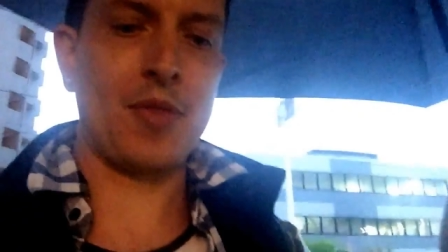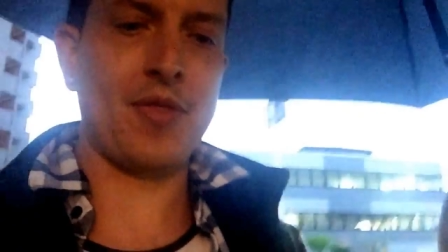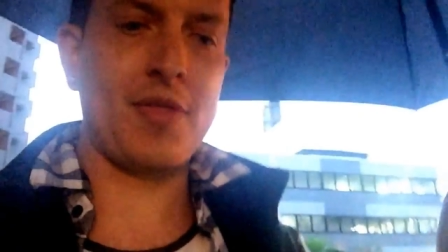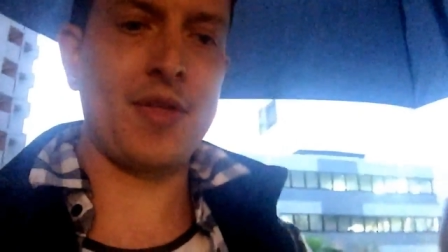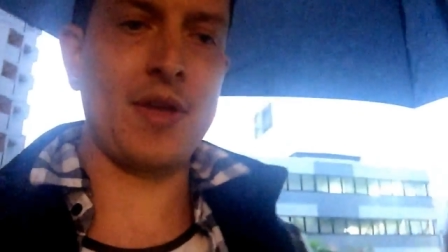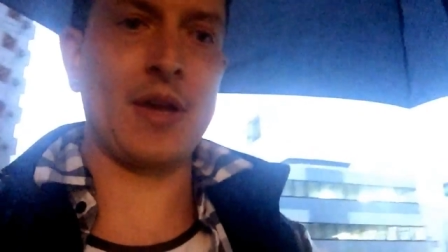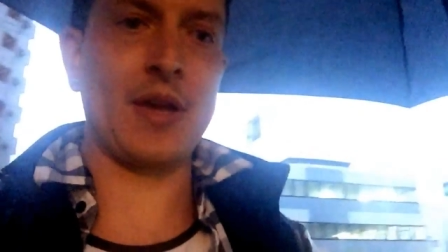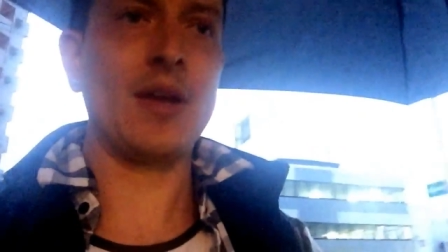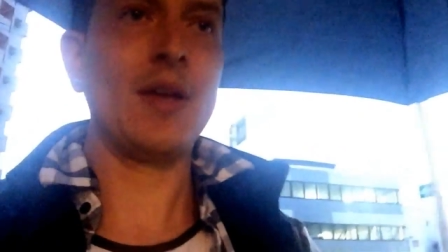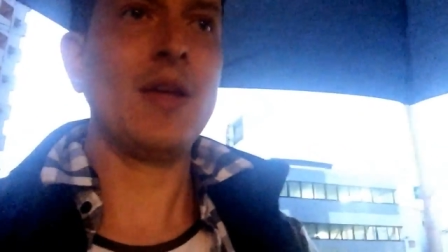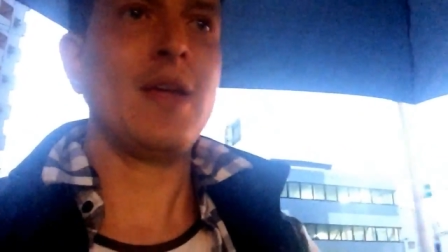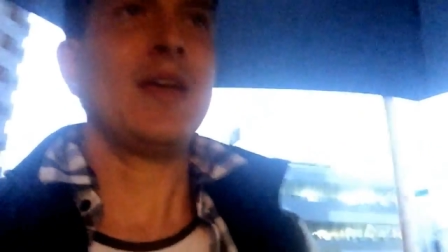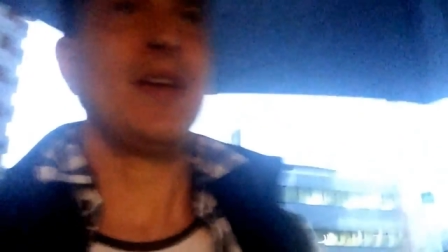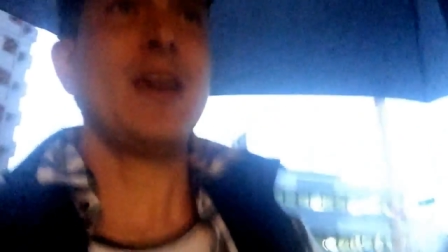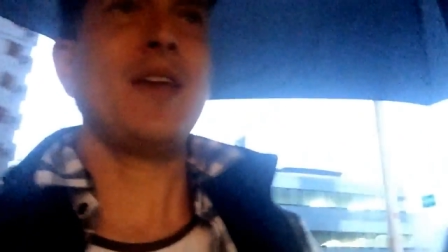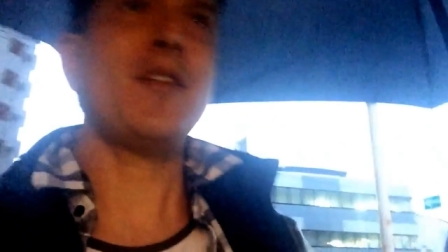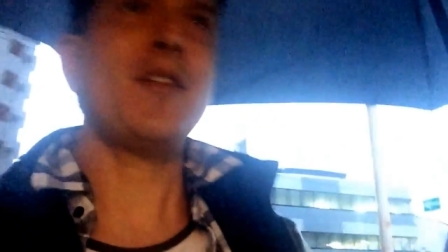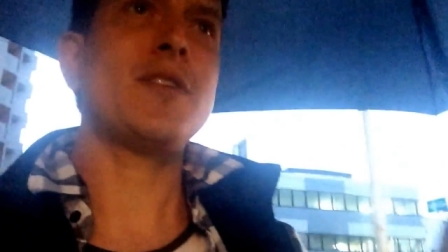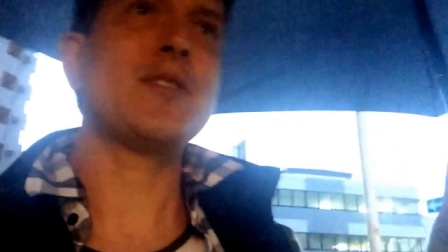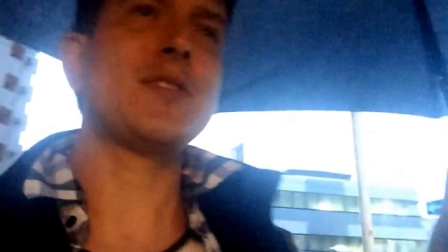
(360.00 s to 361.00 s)
thing.
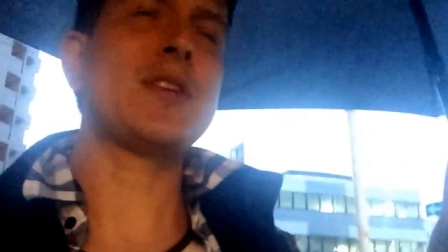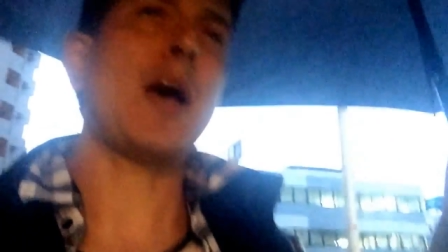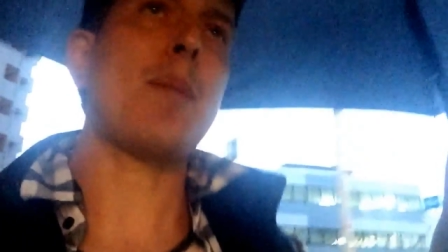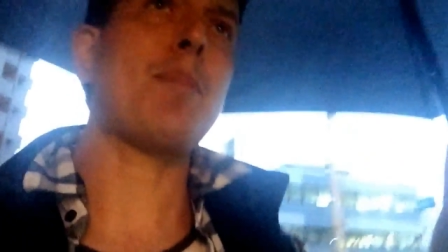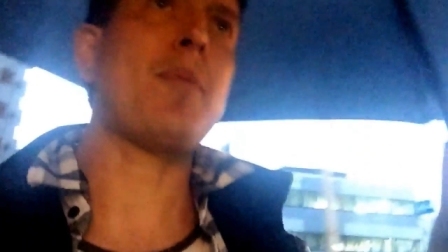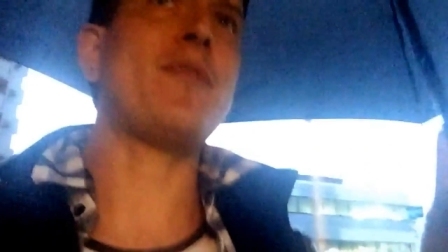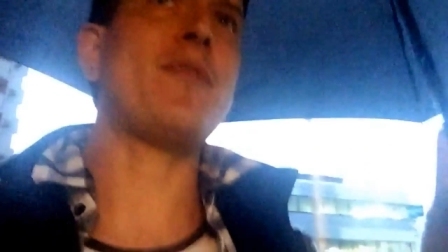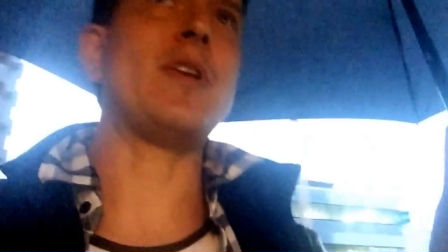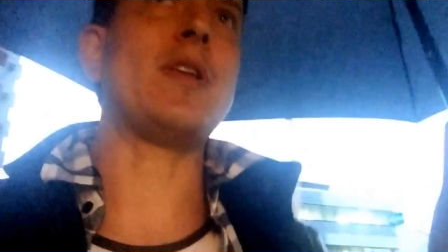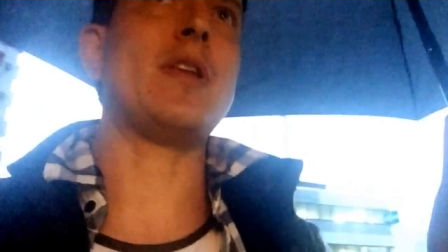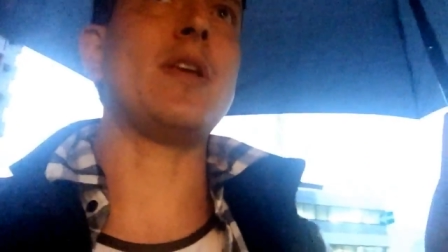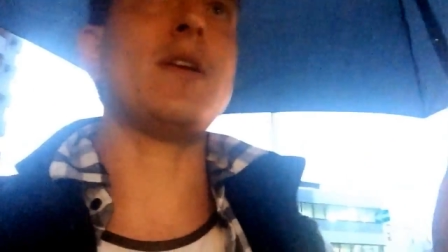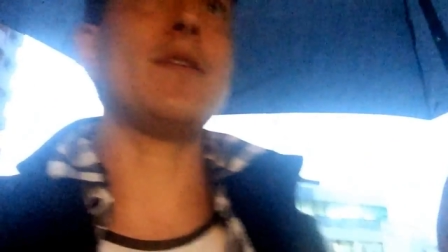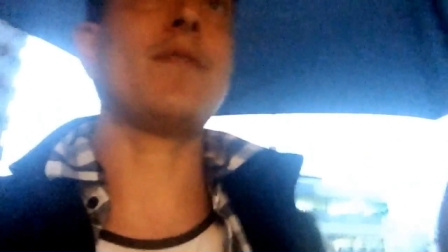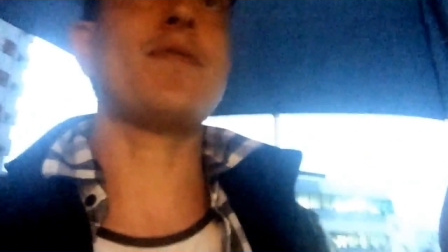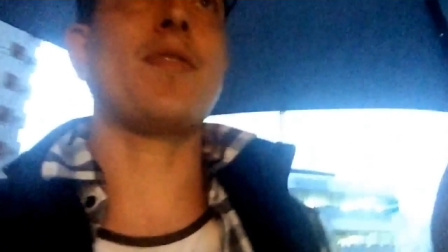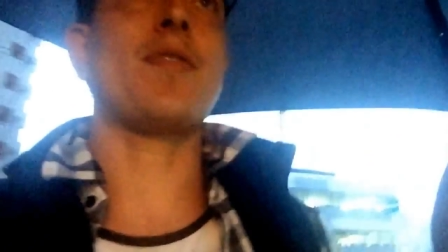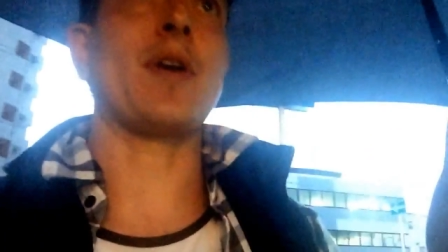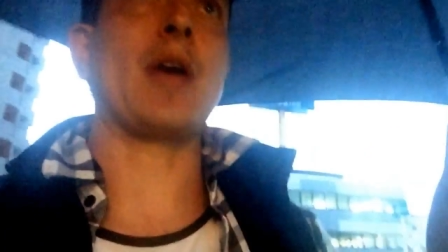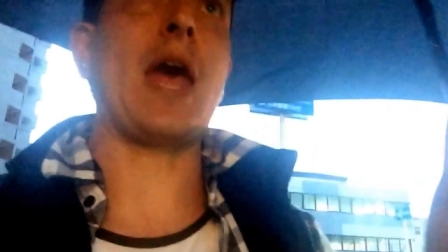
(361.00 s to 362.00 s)
And then on top of it,
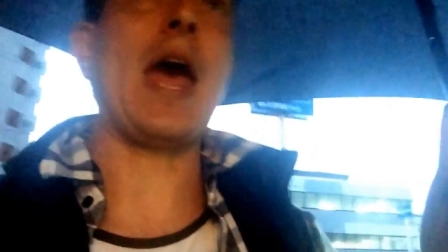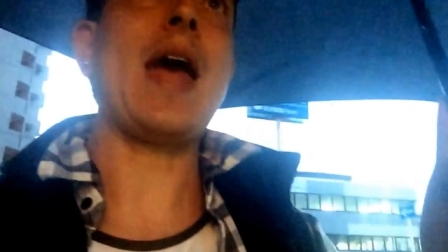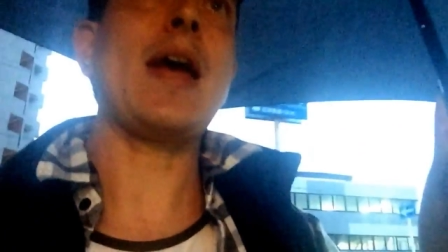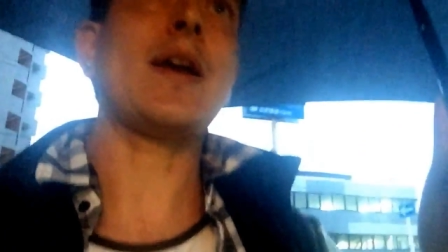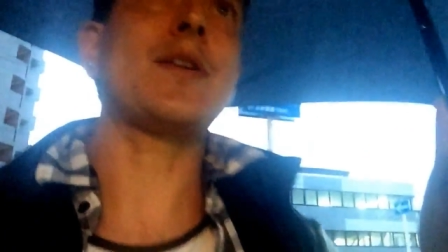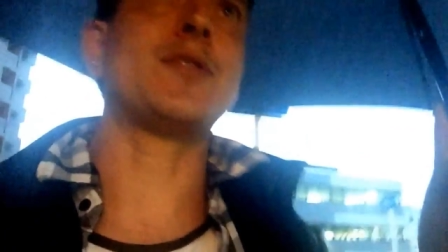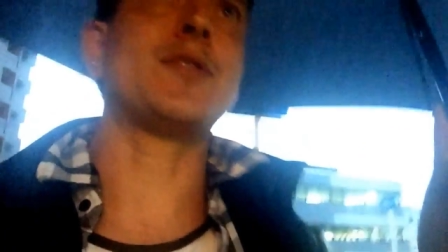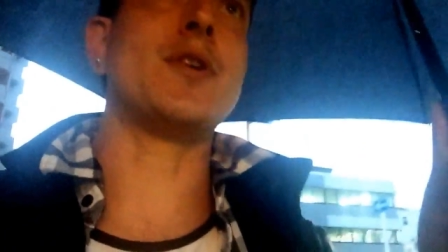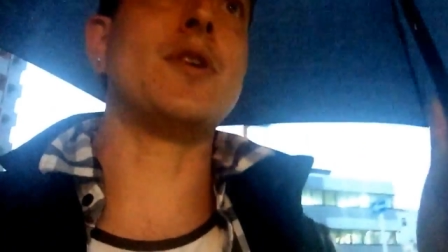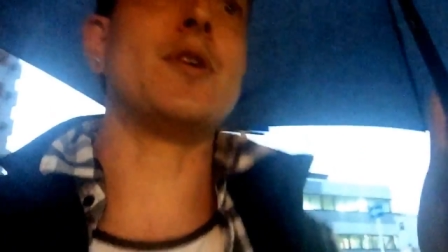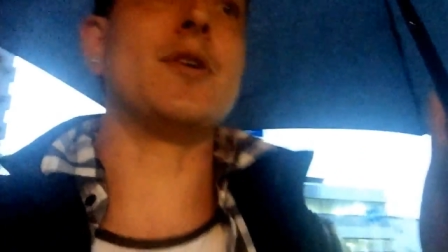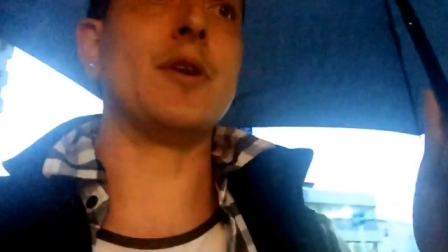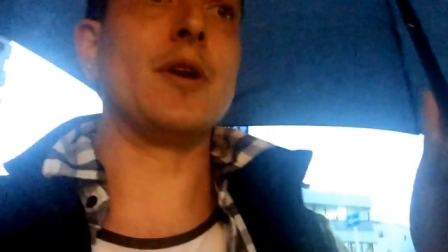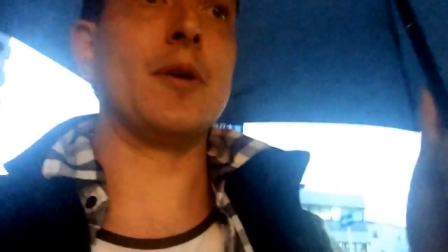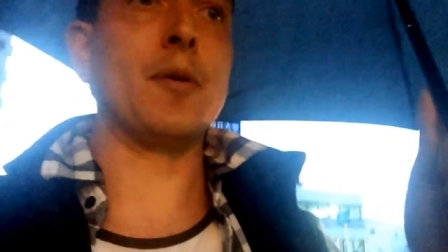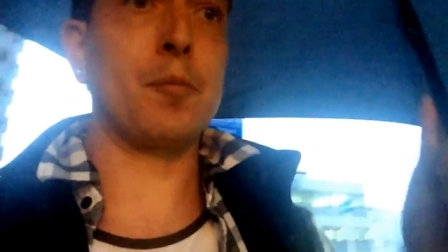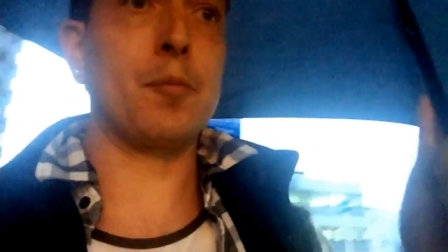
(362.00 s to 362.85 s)
if the actor